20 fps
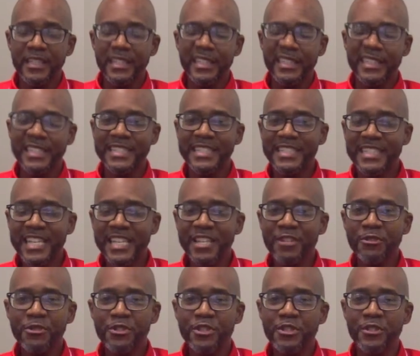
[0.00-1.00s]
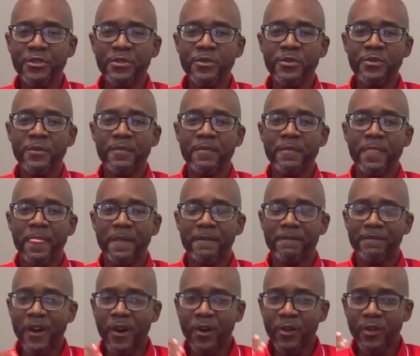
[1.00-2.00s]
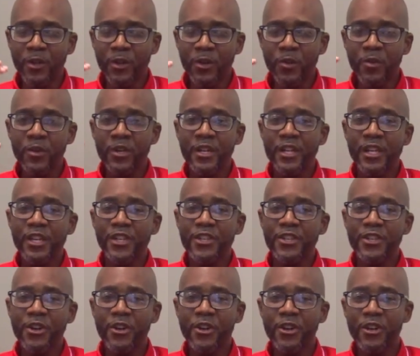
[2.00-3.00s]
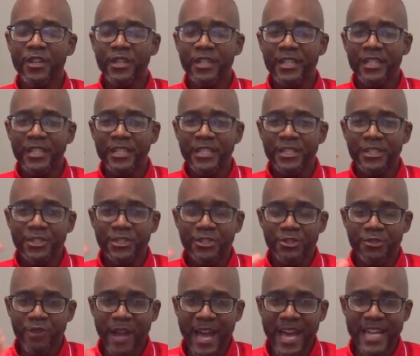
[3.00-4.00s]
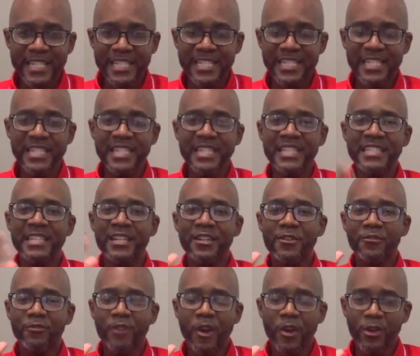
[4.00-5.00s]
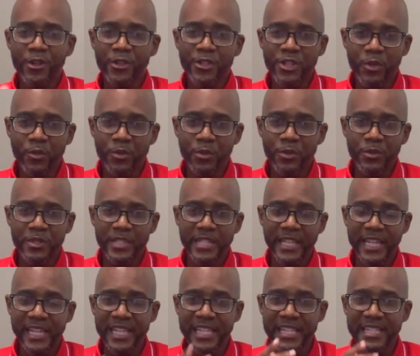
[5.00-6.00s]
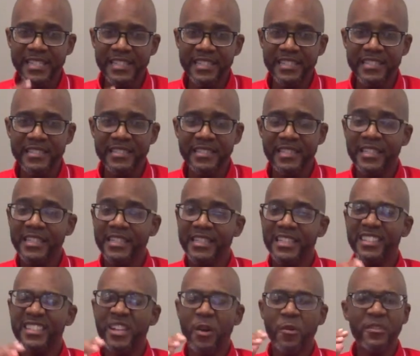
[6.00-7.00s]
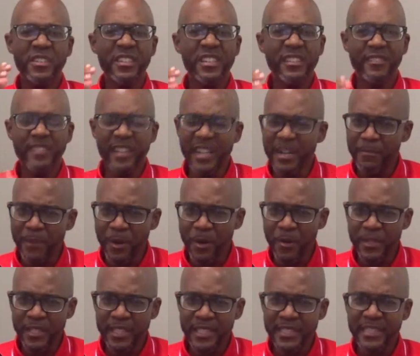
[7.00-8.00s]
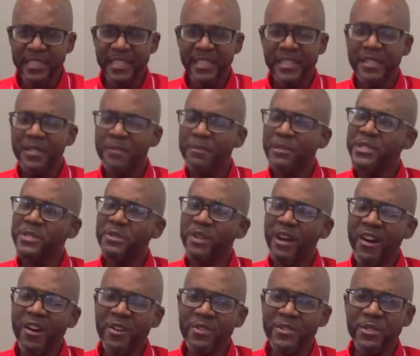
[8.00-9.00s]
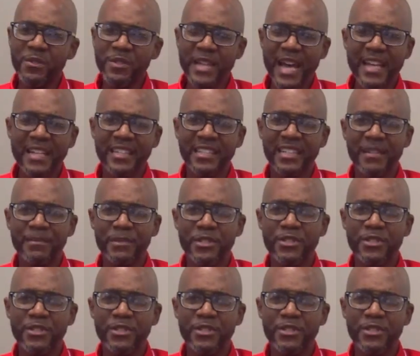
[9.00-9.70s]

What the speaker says: Continue to follow your strategies, follow your routines. Don't give up on it. But you also got to come to